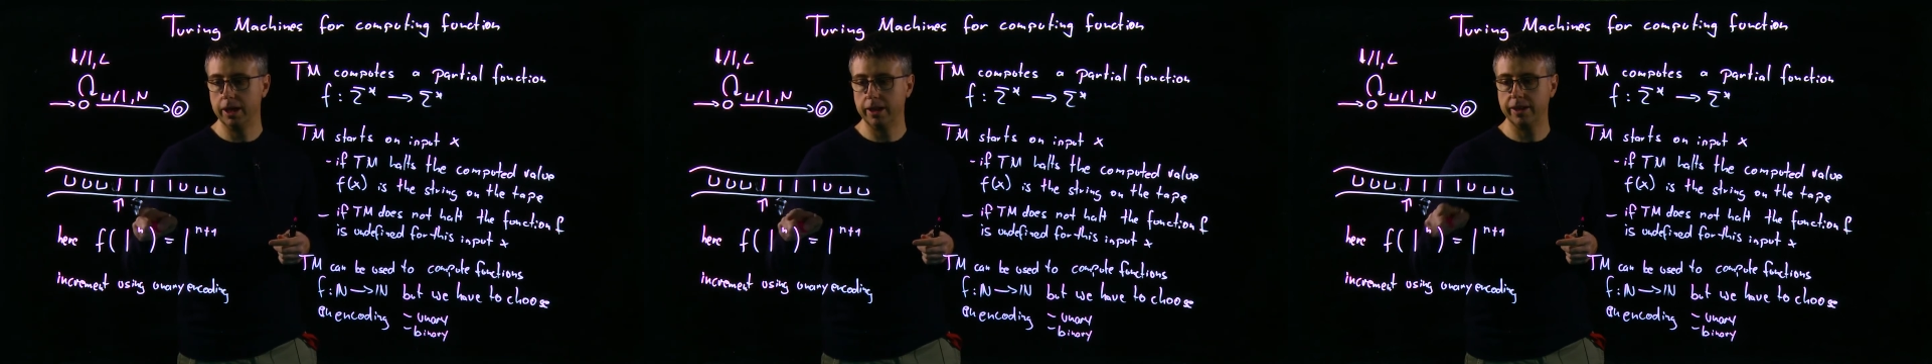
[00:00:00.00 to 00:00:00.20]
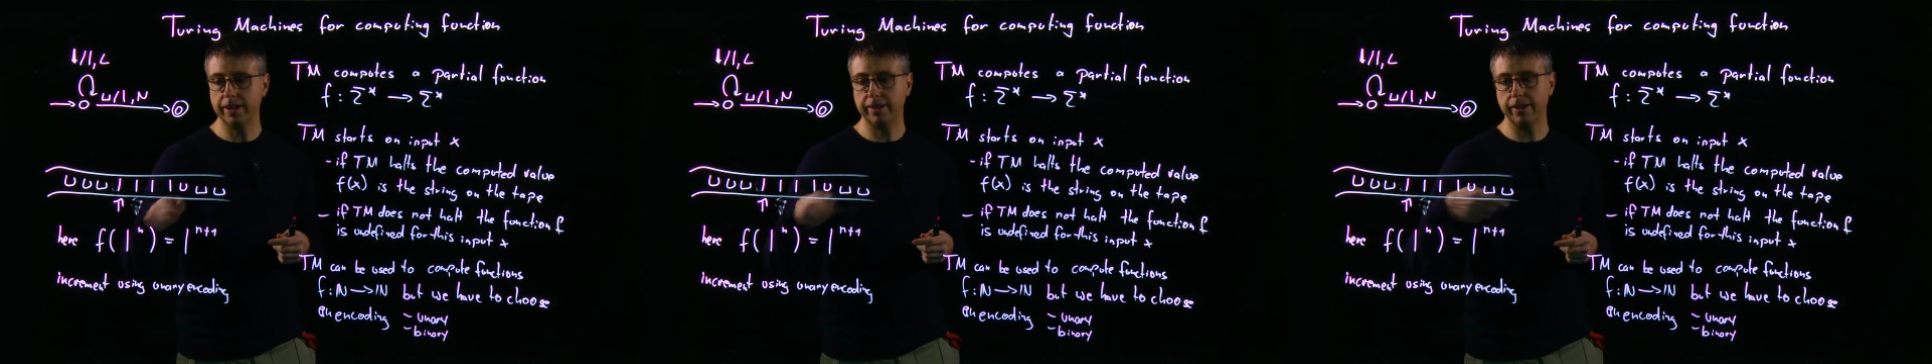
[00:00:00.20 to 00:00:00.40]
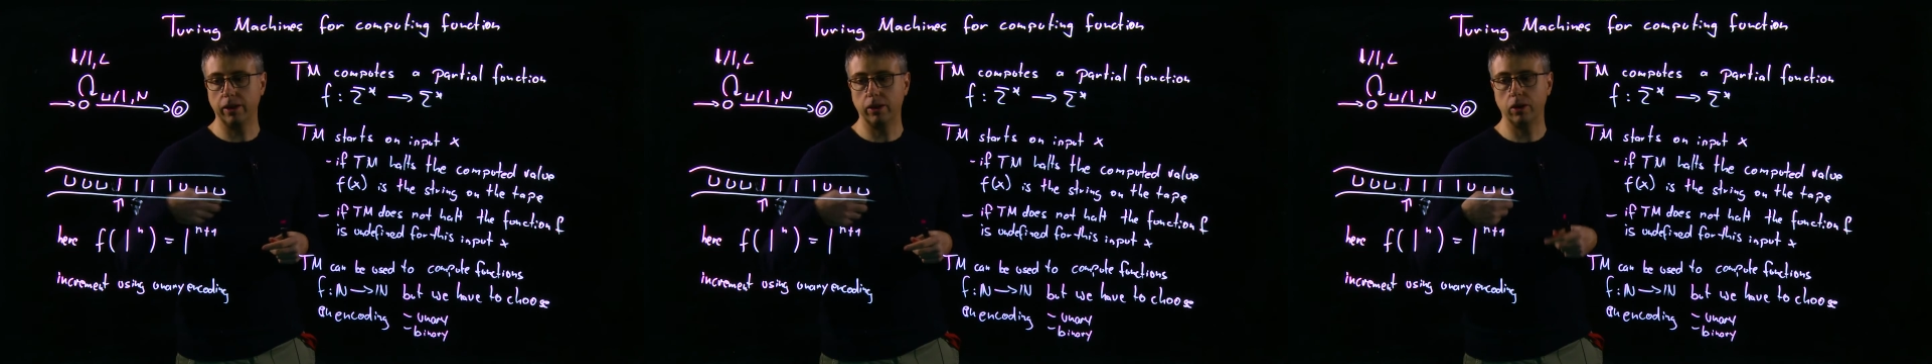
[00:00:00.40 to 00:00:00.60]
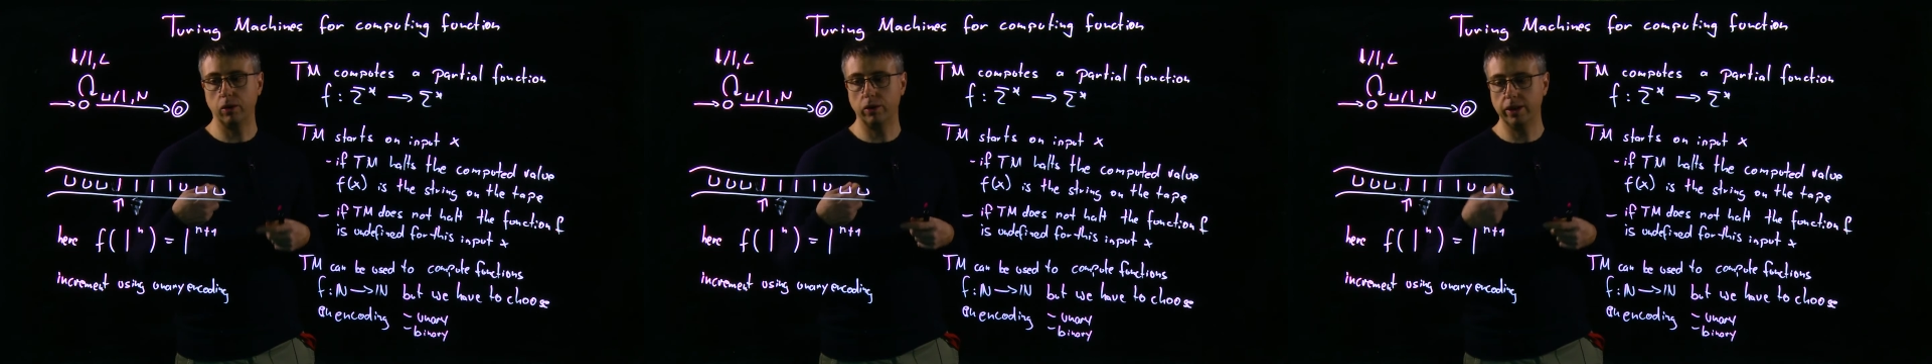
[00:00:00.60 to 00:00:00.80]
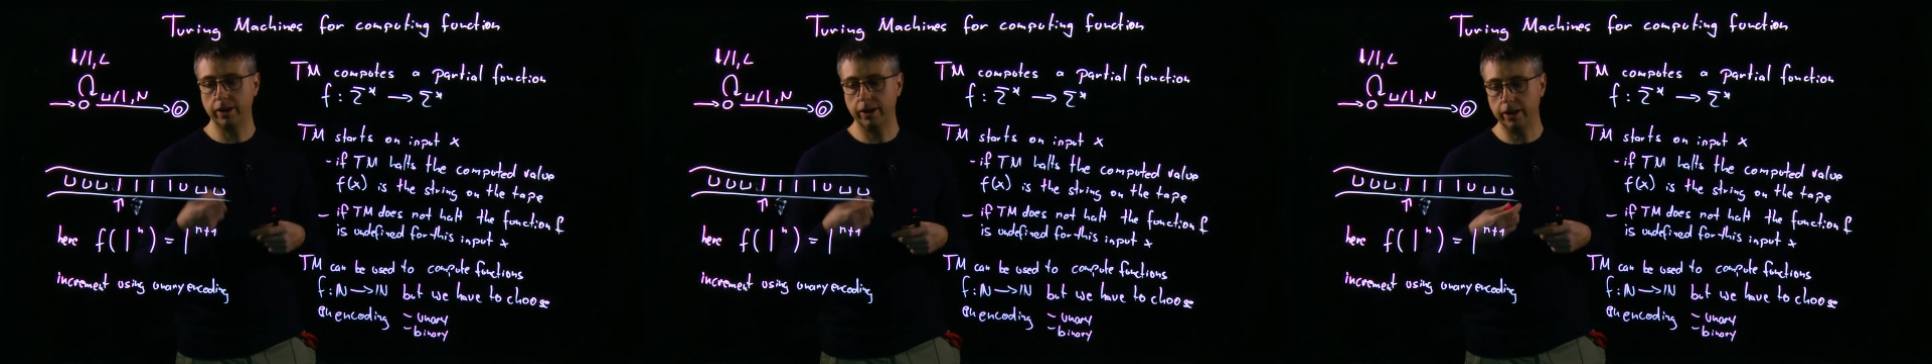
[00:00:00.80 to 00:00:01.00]
that's
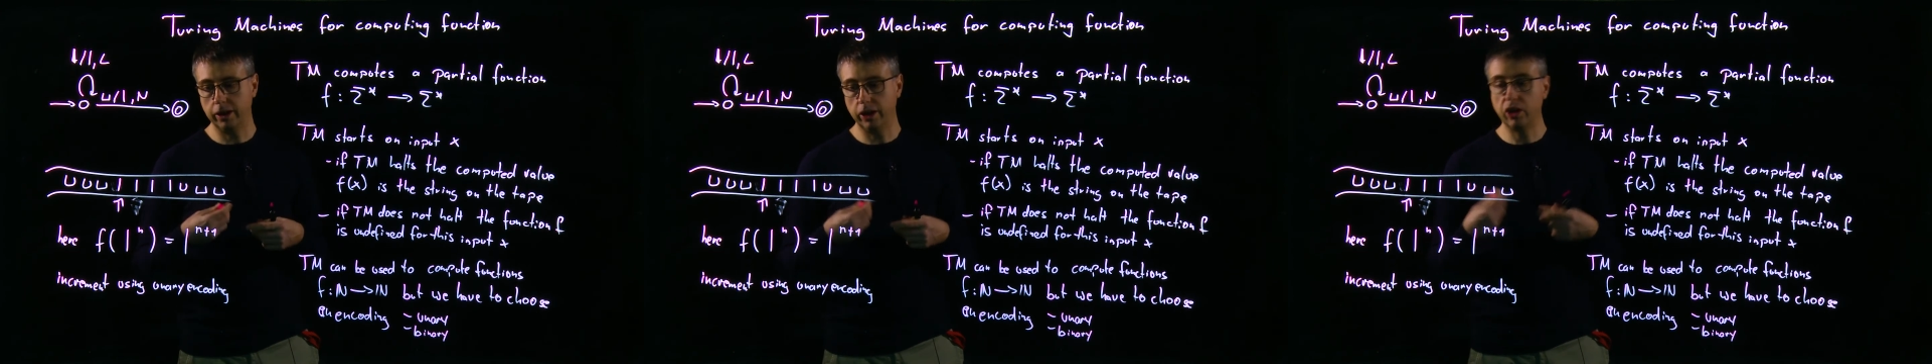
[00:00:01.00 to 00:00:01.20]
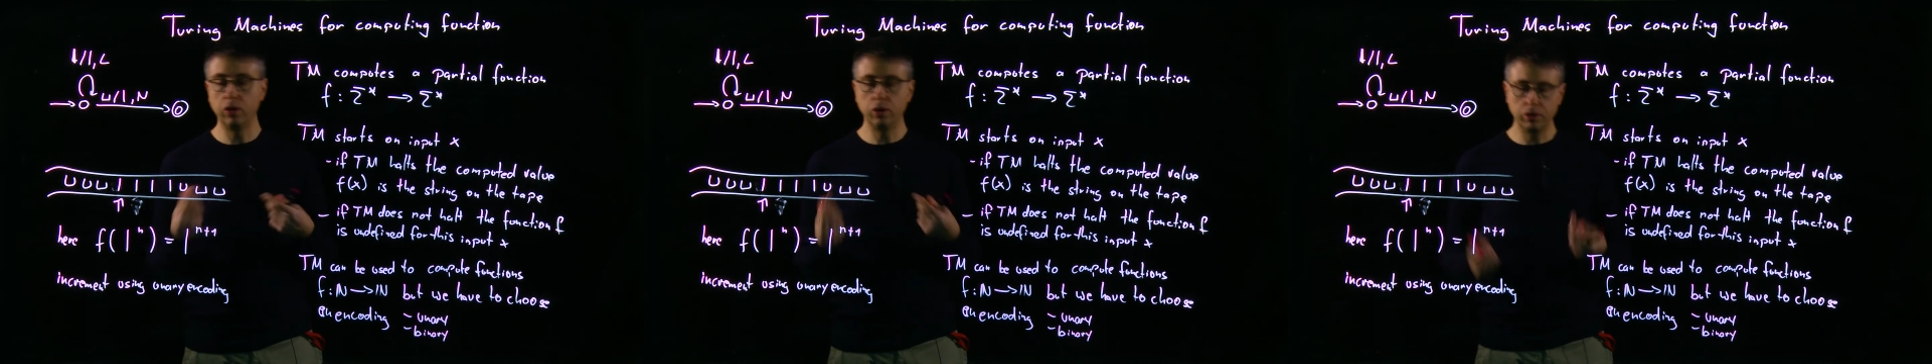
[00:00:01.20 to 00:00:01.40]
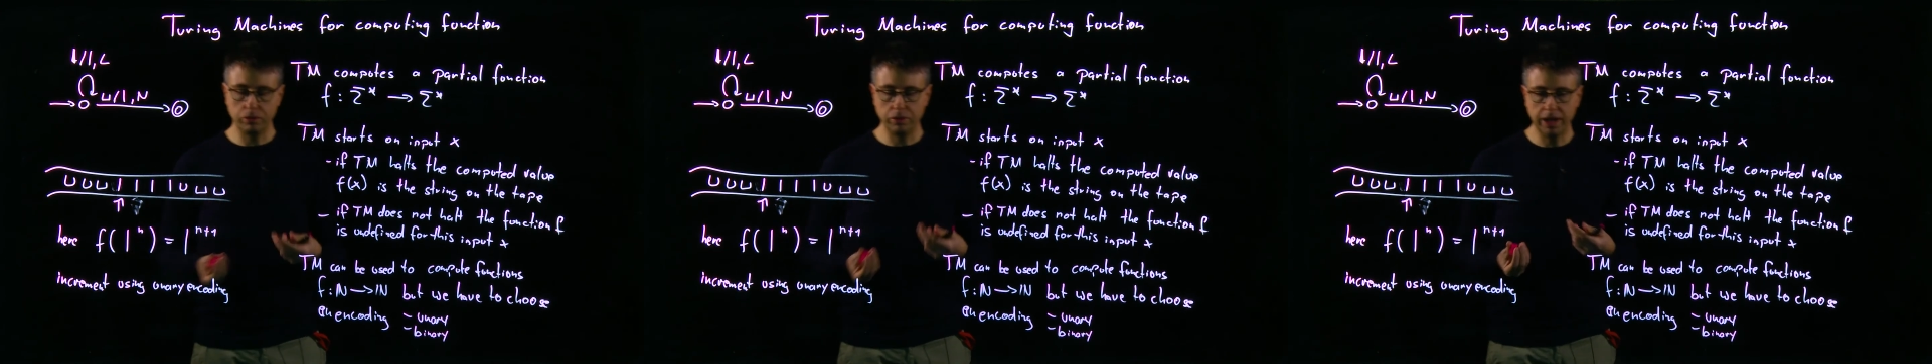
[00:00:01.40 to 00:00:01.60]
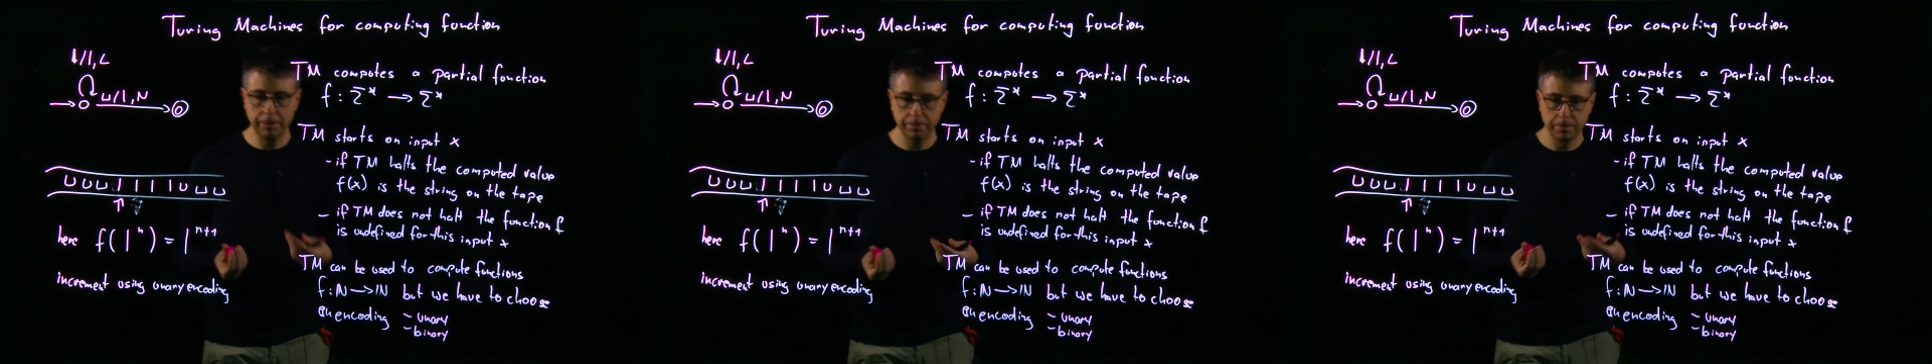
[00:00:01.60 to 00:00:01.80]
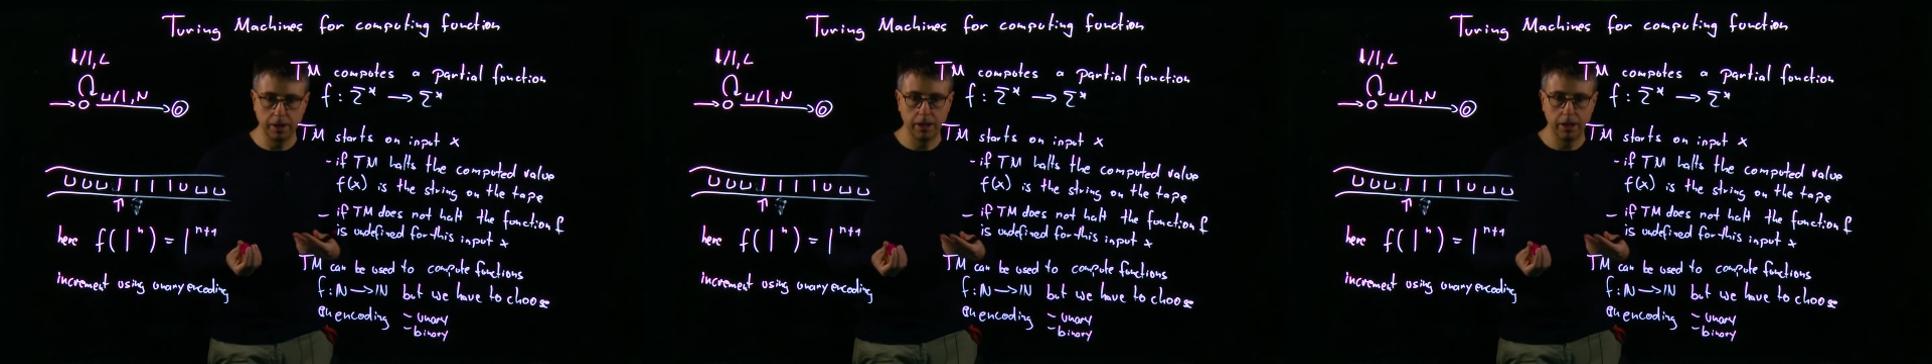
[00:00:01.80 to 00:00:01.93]
encoded in unary,